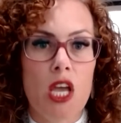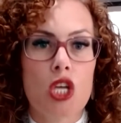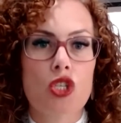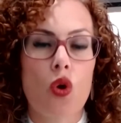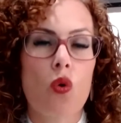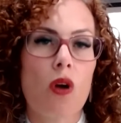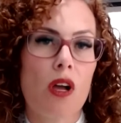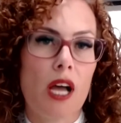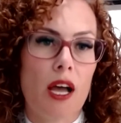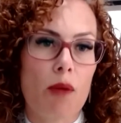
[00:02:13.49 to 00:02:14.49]
So
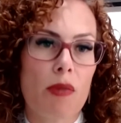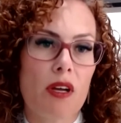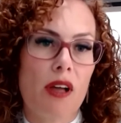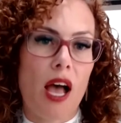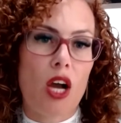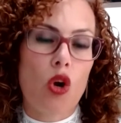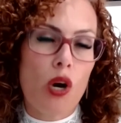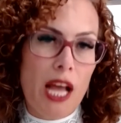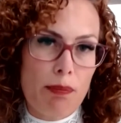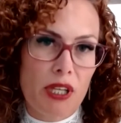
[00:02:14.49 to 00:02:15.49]
a court
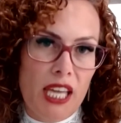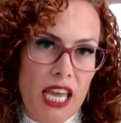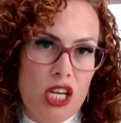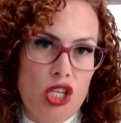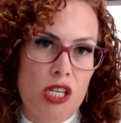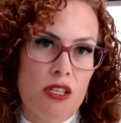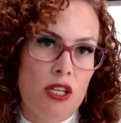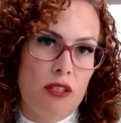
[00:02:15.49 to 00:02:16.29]
application,